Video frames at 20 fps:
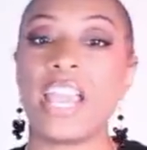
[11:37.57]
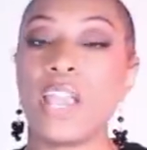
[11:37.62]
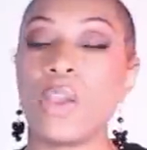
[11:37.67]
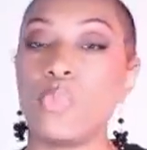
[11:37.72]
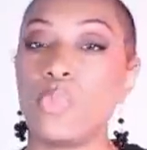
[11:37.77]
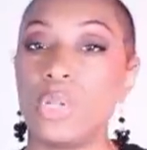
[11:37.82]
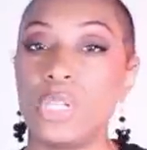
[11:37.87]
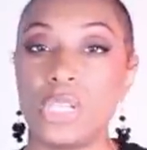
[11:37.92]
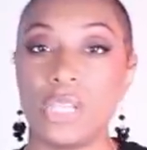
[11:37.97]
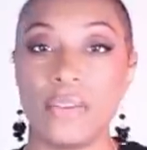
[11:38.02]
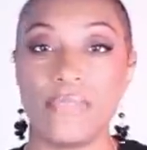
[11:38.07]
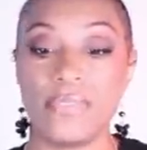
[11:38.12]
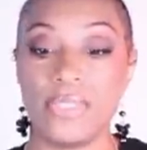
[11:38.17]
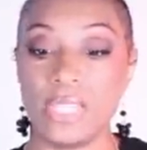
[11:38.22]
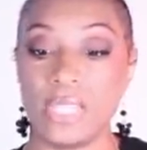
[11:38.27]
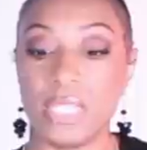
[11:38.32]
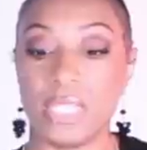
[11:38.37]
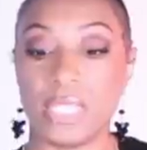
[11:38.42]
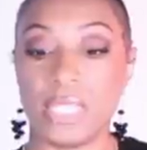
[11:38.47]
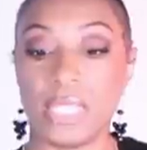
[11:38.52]
And we love
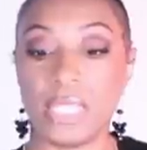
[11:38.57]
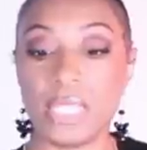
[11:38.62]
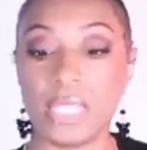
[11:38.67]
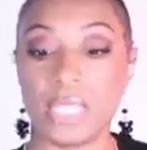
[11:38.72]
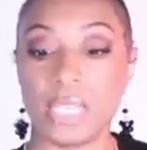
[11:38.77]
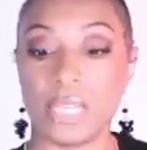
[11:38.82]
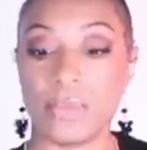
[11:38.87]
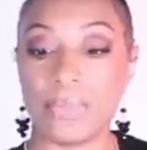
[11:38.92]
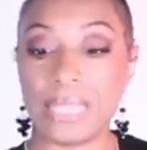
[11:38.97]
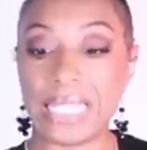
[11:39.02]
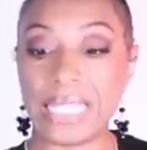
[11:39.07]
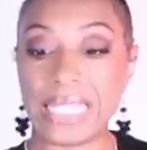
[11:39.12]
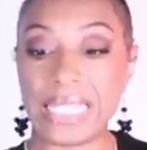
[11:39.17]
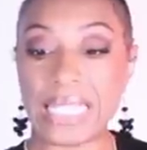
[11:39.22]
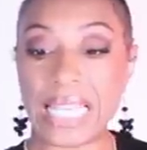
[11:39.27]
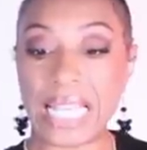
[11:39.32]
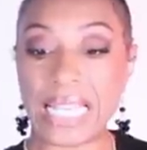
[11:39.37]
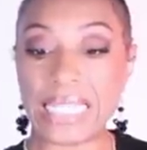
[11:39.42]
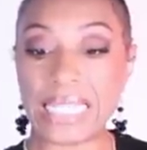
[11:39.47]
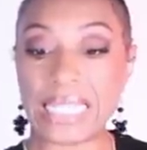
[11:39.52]
these. These come in
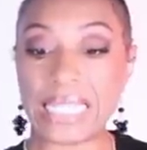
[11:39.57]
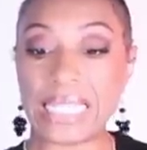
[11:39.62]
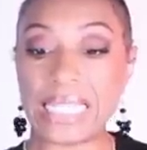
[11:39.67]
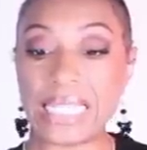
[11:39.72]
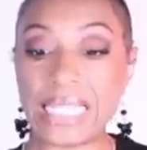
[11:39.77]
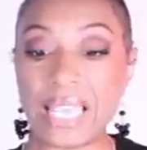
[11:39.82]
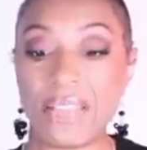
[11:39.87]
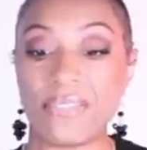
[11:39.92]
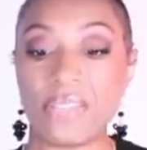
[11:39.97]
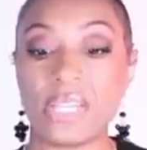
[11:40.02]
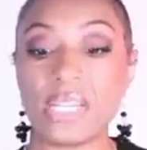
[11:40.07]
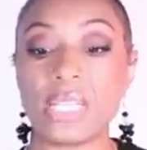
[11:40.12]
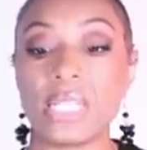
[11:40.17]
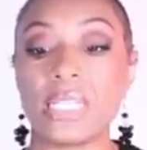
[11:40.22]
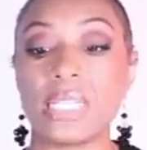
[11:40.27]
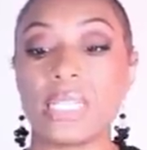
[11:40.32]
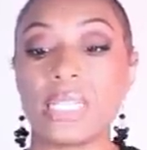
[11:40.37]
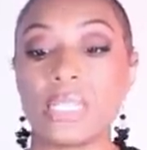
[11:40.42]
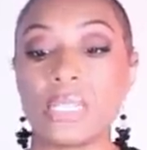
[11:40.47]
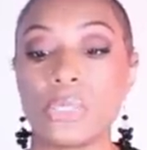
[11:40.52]
sizes 7
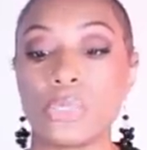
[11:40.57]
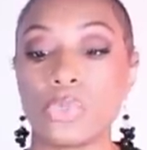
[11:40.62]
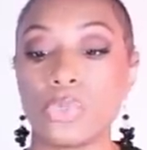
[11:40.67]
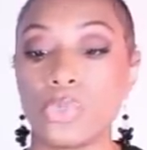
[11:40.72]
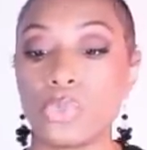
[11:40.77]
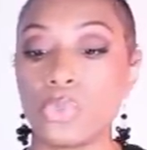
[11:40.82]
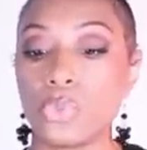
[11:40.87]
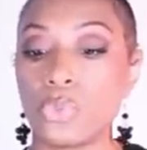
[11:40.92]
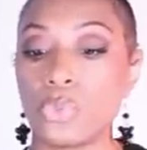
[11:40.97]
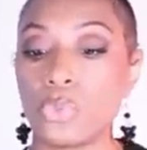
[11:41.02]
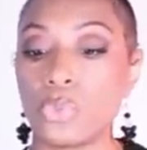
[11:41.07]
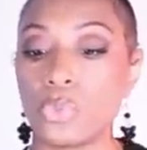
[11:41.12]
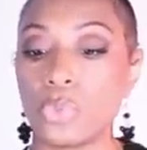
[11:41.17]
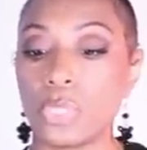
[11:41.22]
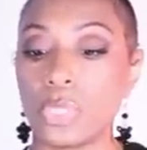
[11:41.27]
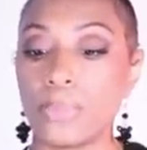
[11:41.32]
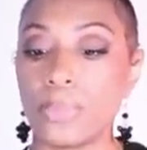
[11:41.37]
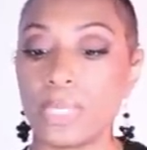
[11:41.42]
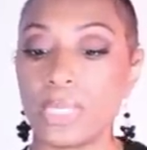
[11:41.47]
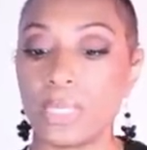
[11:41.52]
to,
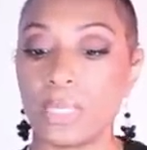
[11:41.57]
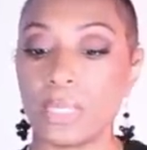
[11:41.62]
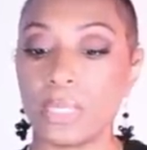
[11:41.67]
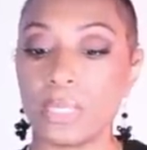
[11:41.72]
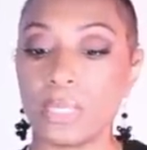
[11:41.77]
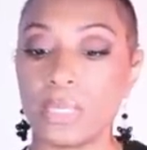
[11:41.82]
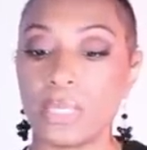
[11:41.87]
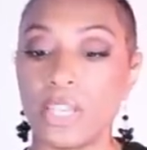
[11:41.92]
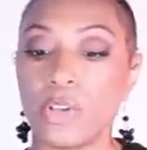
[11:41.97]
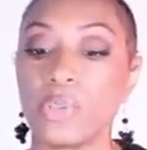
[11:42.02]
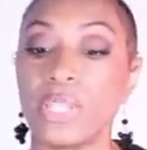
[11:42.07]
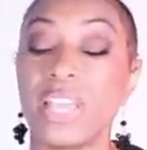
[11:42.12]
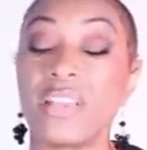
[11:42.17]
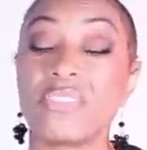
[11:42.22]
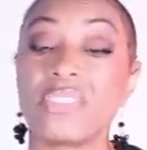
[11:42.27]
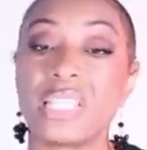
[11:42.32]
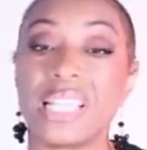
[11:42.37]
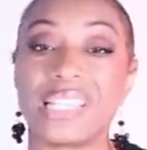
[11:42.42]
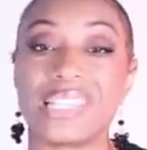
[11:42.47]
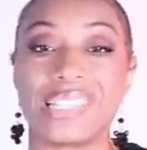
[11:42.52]
let me see. They only
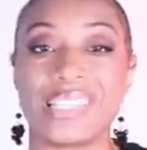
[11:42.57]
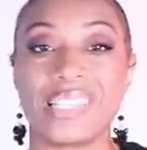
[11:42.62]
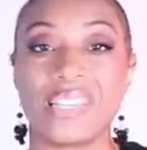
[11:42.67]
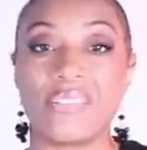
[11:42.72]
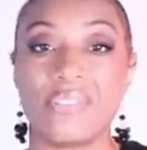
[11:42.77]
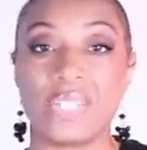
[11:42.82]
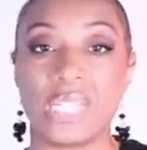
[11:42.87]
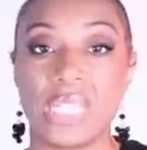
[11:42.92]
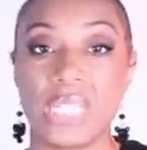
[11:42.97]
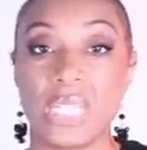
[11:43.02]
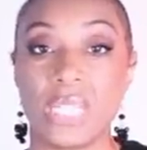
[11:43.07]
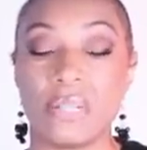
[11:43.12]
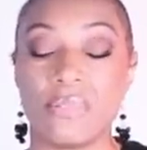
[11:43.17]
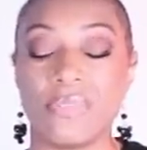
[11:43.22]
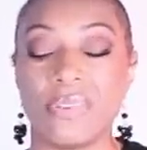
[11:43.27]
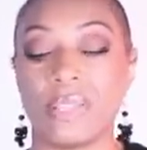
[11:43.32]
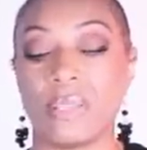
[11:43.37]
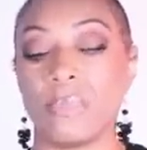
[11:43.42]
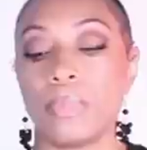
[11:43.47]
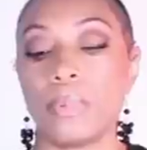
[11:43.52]
have sizes 7 and 10
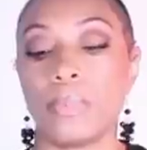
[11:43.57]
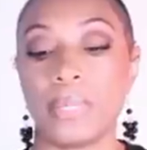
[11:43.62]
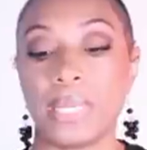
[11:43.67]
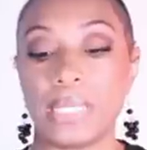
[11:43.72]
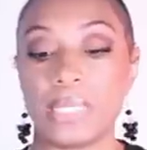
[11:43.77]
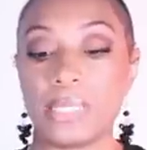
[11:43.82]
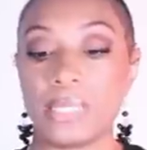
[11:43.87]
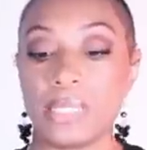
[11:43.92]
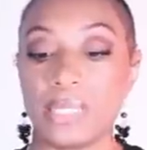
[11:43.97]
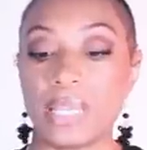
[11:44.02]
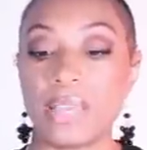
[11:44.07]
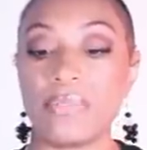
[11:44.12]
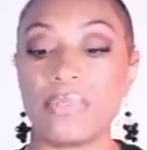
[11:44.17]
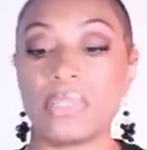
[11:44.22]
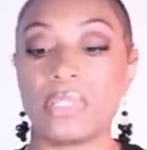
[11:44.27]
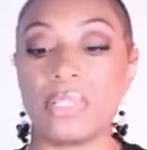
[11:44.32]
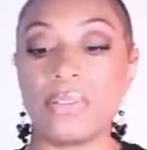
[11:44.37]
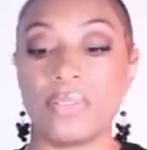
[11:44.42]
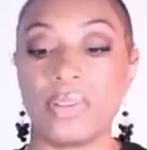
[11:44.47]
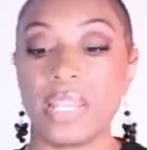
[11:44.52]
available, but
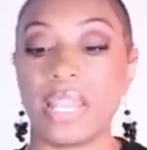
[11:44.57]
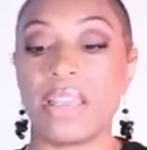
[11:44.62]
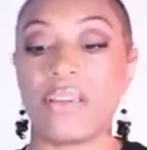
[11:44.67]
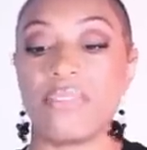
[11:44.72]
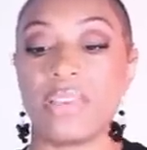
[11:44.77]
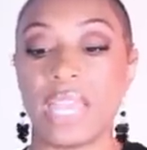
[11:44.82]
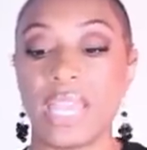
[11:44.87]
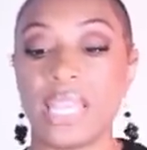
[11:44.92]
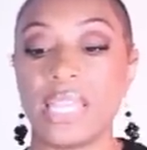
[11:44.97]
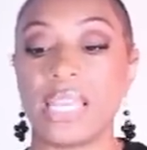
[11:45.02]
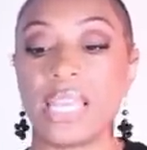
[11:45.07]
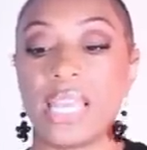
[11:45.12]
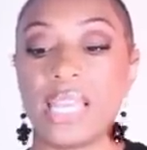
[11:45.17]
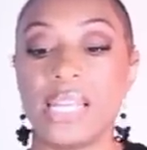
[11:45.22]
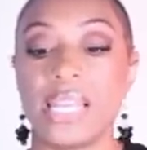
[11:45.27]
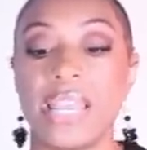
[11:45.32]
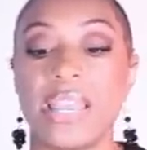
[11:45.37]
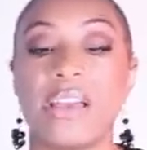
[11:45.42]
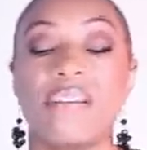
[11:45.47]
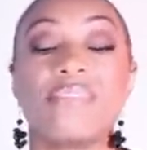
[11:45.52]
7, 7.5, 8,
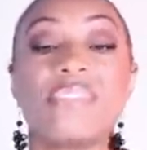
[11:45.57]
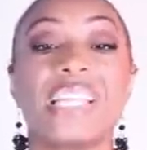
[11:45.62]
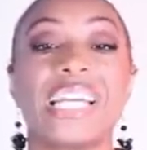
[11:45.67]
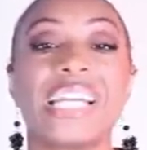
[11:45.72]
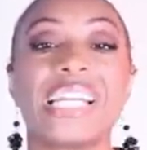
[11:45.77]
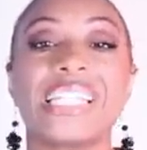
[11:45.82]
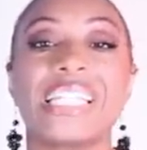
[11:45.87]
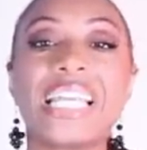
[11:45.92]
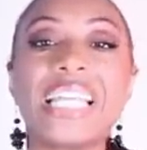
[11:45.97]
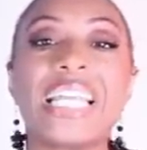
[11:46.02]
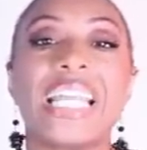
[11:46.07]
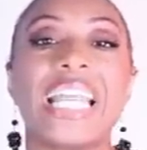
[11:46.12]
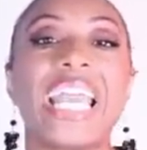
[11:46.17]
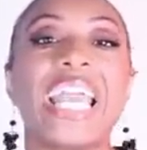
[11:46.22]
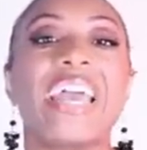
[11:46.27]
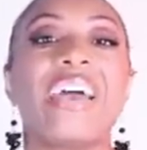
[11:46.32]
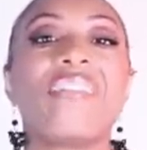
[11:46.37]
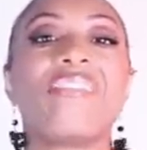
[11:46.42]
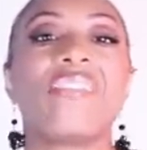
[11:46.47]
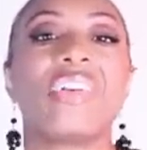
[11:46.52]
8.5, 9,
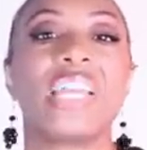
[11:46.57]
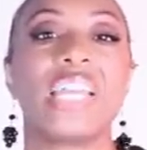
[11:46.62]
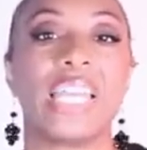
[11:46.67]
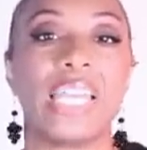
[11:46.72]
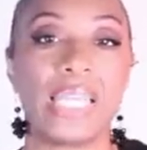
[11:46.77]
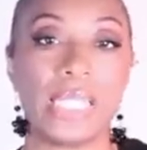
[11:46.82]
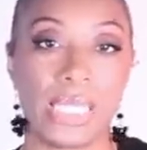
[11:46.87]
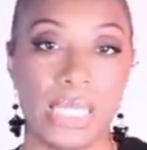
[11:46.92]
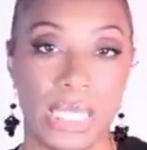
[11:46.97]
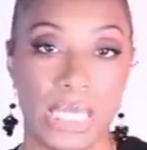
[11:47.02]
9.5, and